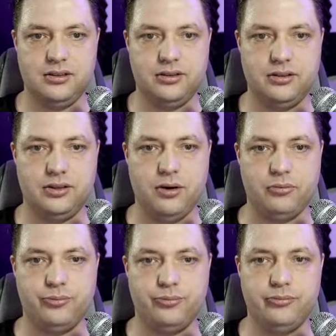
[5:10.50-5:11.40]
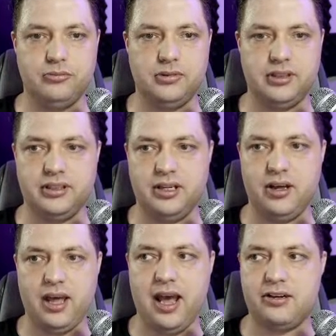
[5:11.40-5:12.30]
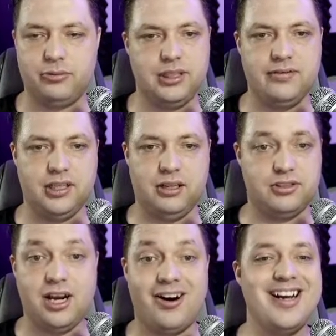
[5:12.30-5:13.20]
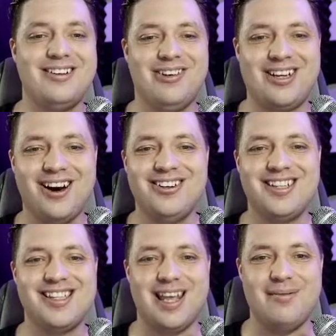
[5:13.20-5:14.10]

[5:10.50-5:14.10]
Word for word: No, no, the header we're leaving alone. Sorry, we go to this